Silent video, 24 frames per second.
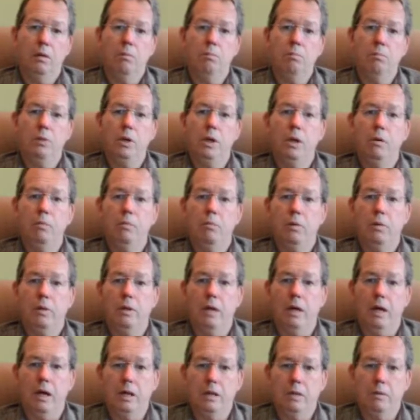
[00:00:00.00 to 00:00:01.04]
be with
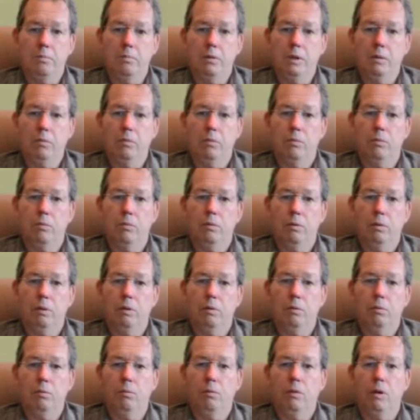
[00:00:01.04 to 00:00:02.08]
other people
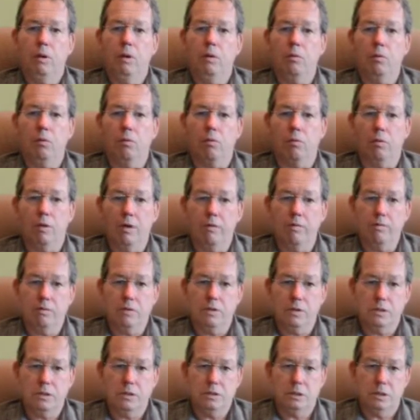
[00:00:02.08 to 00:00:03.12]
where
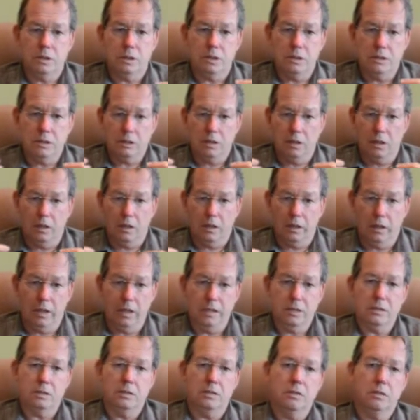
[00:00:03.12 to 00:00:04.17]
gratefulness is the
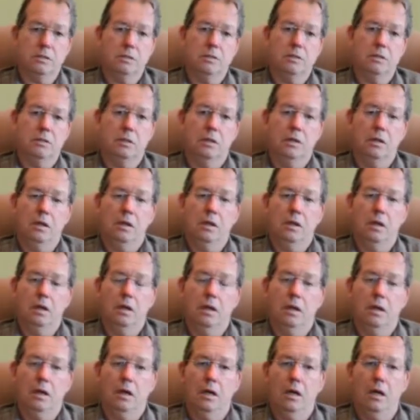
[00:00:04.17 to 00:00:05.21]
essence,
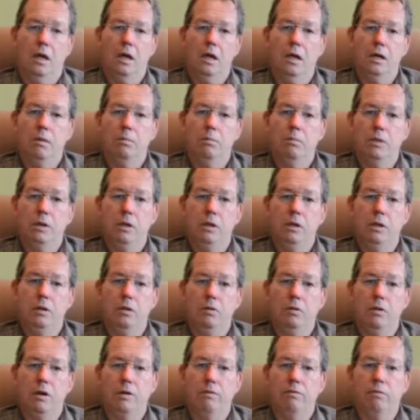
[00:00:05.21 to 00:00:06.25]
uh, how to be
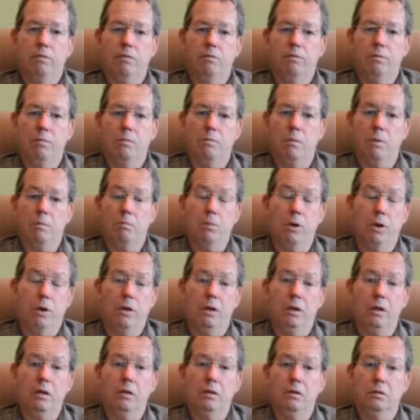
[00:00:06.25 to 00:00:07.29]
grateful for my
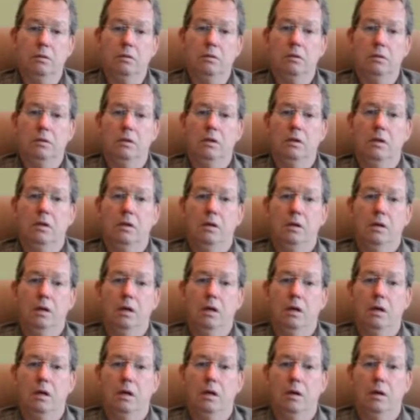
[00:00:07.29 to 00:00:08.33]
body
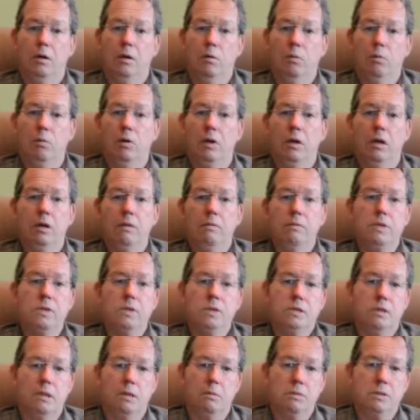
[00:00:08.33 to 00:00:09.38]
uh, whatever the
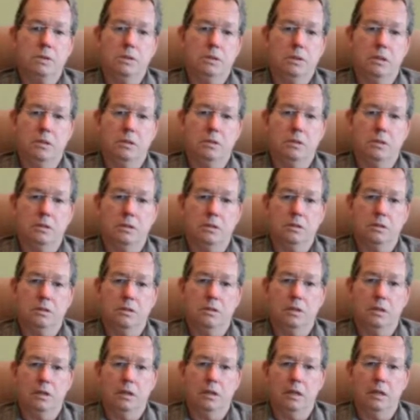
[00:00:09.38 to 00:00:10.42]

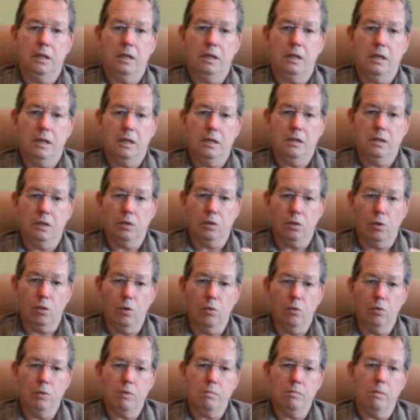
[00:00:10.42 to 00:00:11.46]
circumstances uh, uh, that,
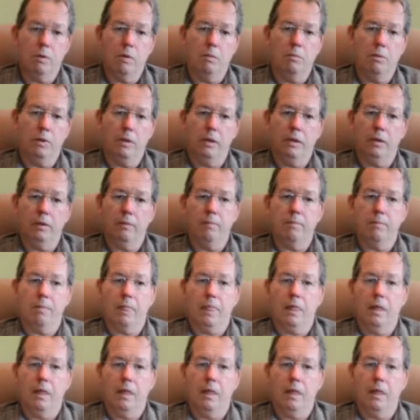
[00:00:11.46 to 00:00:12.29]
caught that my being.